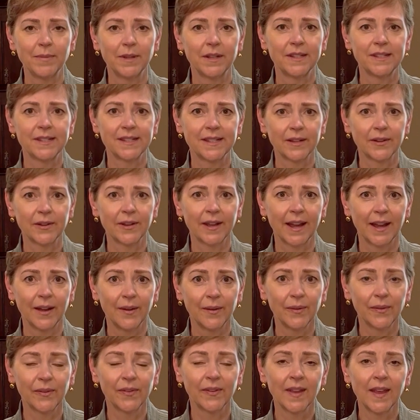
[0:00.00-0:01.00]
blood cell
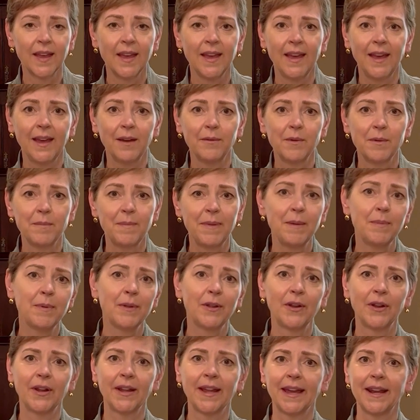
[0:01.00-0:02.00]
counts. And when people
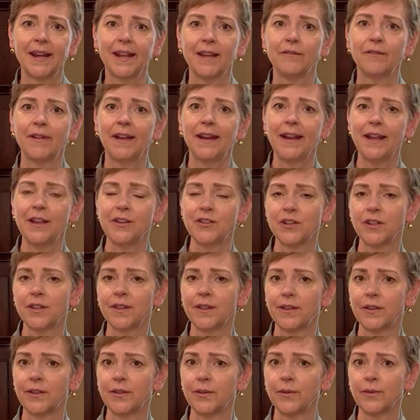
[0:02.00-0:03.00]
are getting radiation
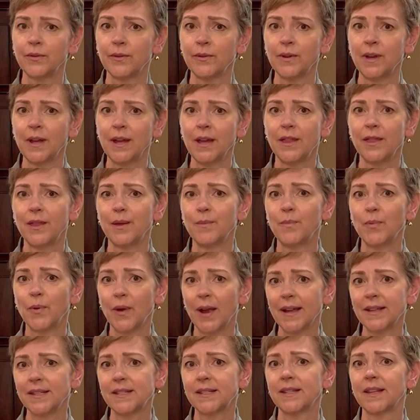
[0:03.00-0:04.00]
through the
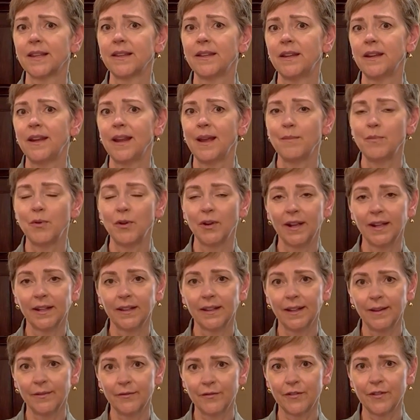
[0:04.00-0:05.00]
breast and the neighboring
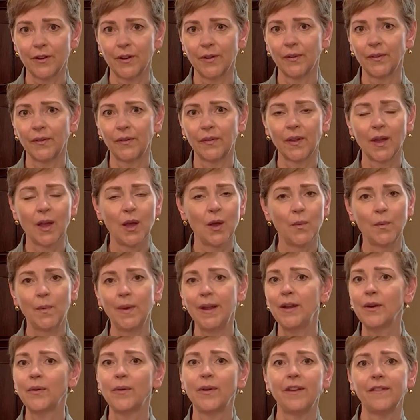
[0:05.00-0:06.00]
lymph nodes, we
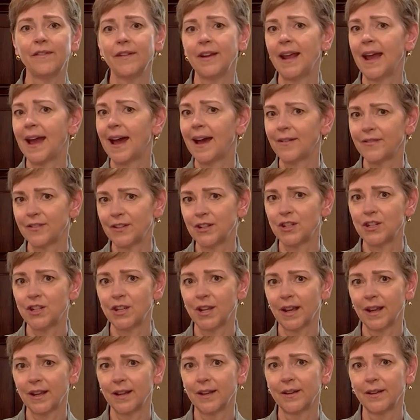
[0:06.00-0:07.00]
don't even have to
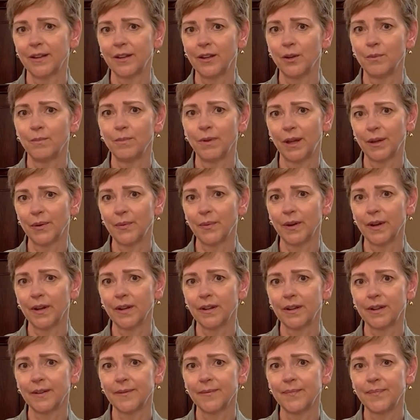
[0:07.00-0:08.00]
check your blood
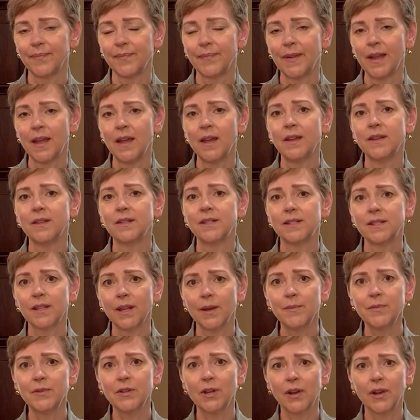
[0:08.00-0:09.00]
work.
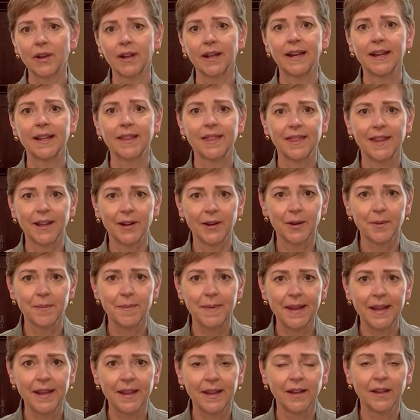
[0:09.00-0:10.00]
Some targeted
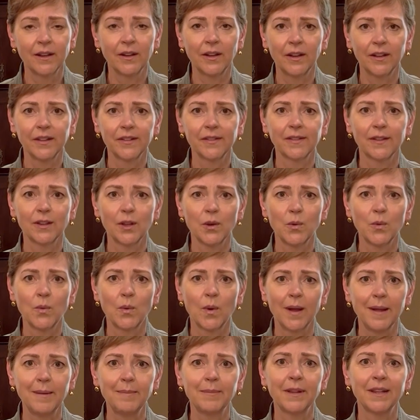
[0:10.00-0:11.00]
therapy can cause low
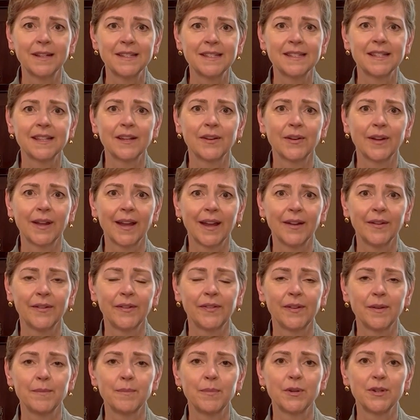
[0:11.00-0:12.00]
white blood cell
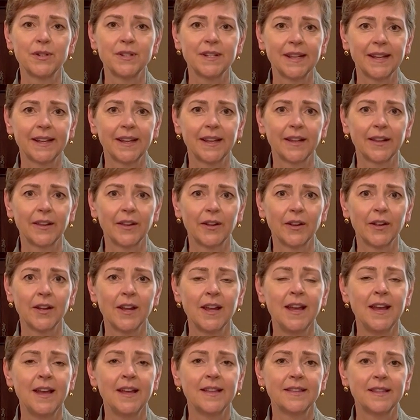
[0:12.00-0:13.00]
counts, in particular
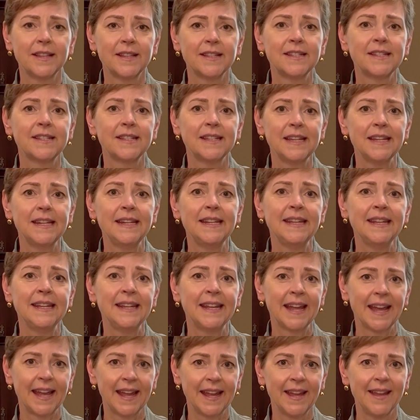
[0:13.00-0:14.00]
the
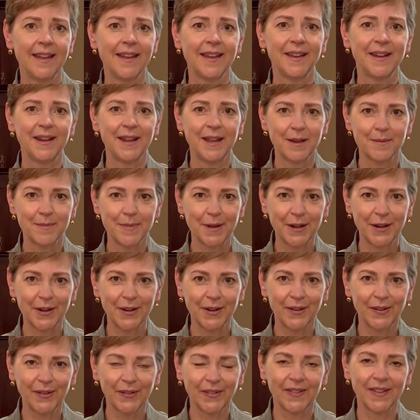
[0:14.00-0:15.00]
CDK
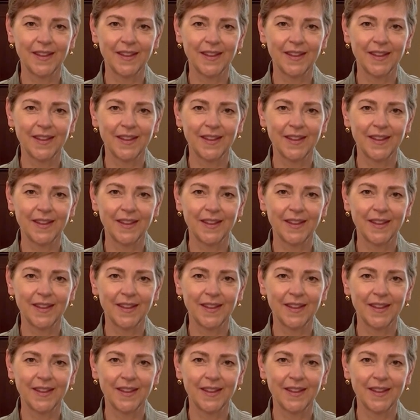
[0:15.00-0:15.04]
inhibitors.